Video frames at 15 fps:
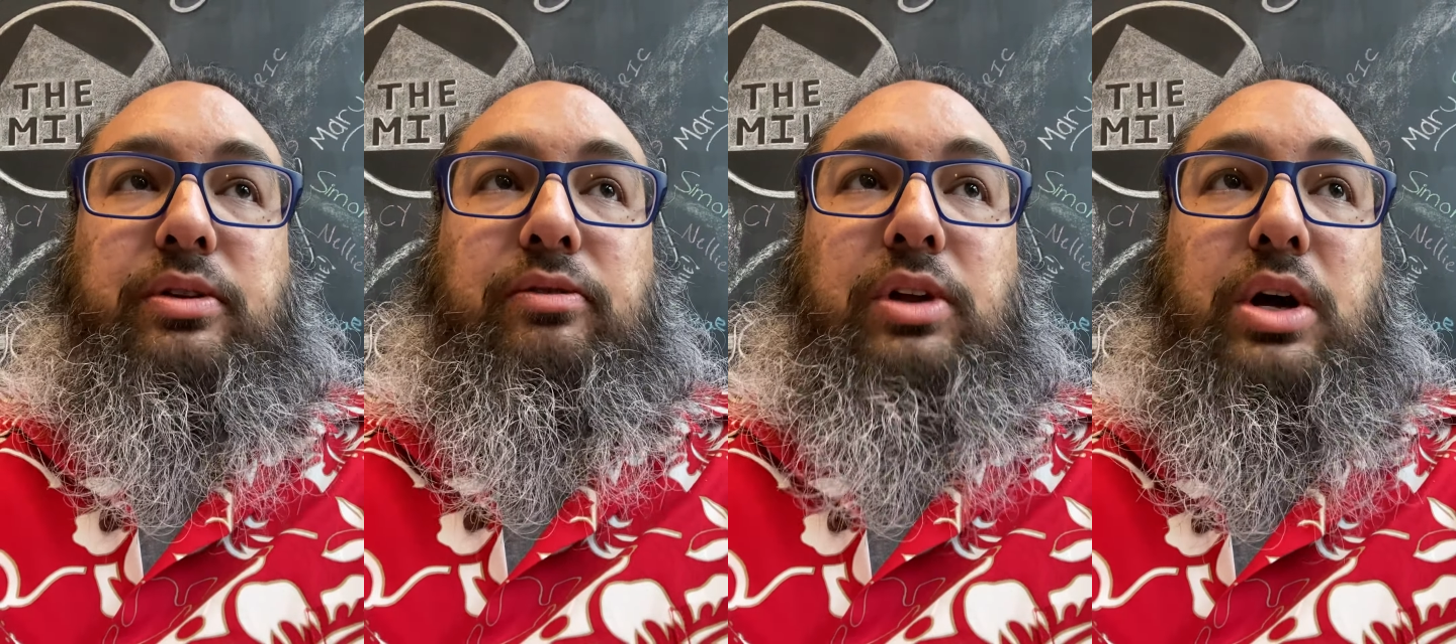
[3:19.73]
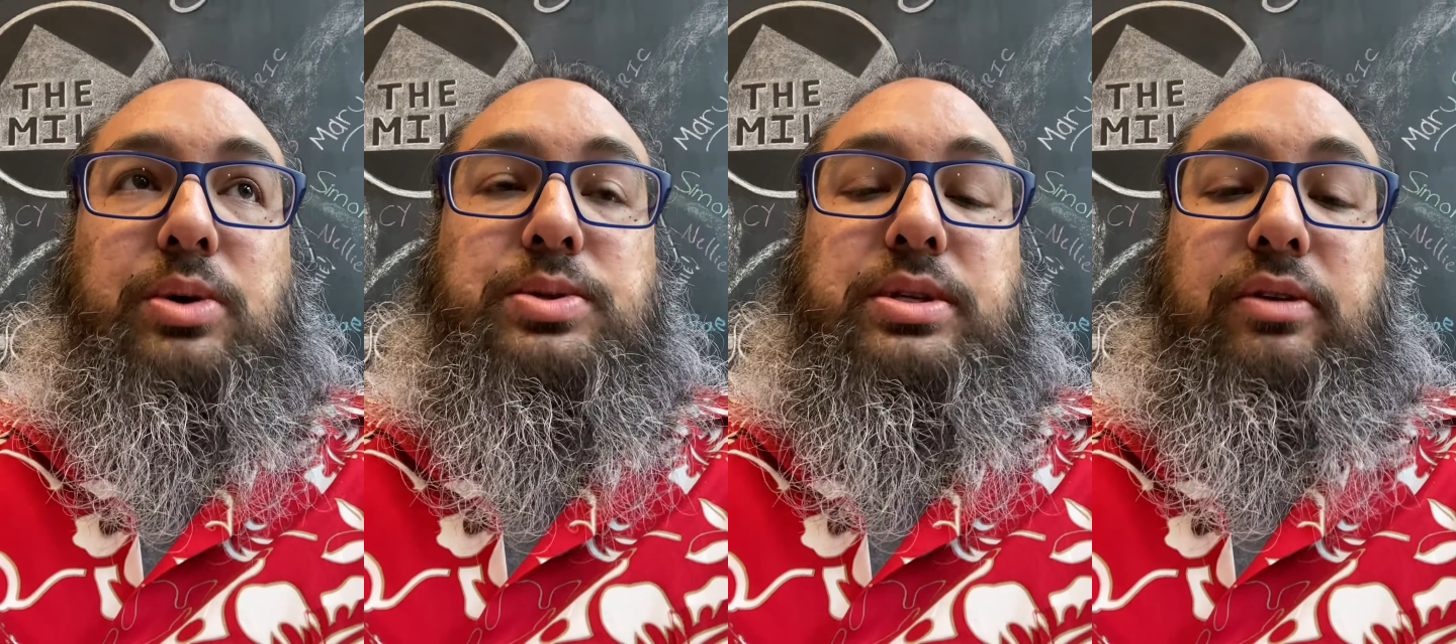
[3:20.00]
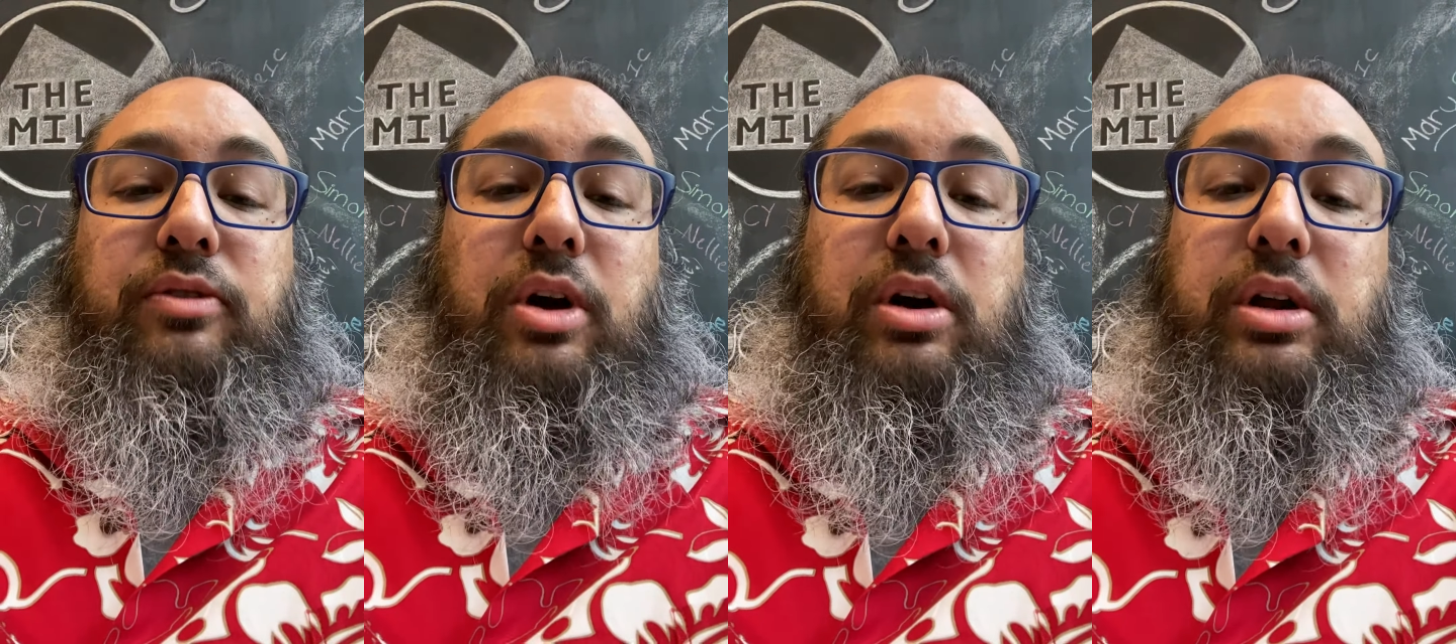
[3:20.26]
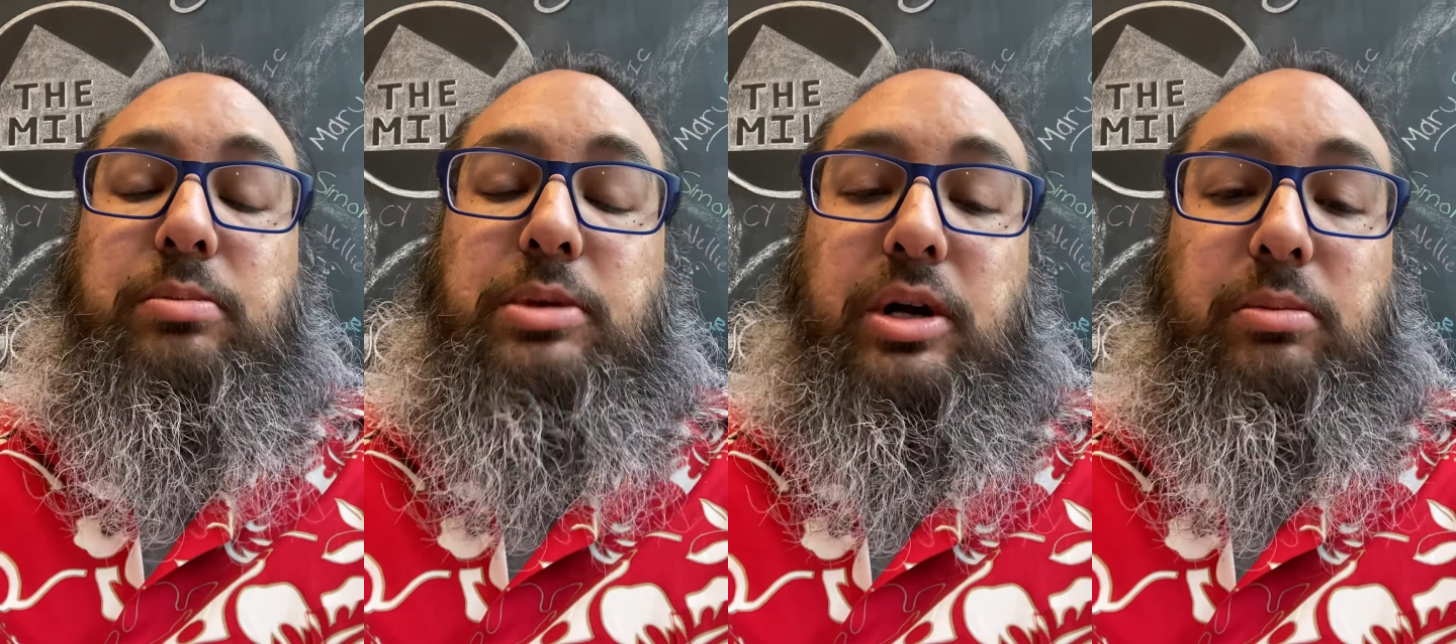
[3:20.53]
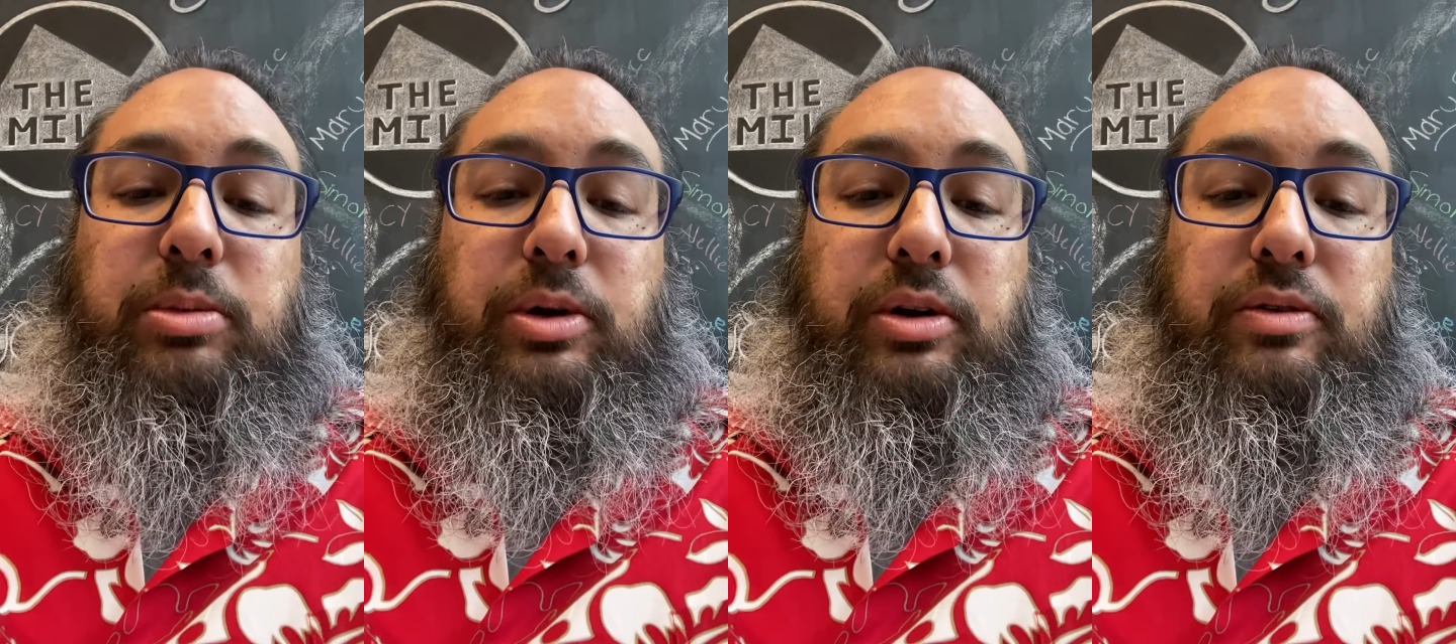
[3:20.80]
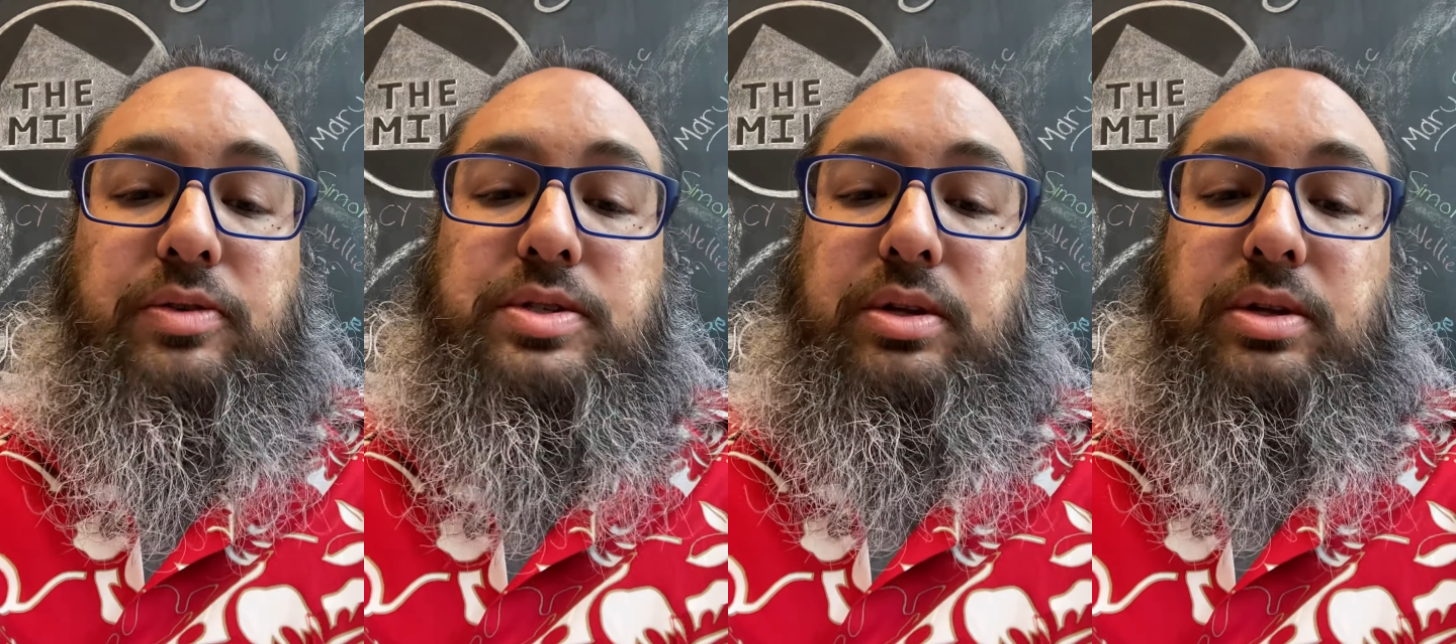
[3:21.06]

of loans have already been approved.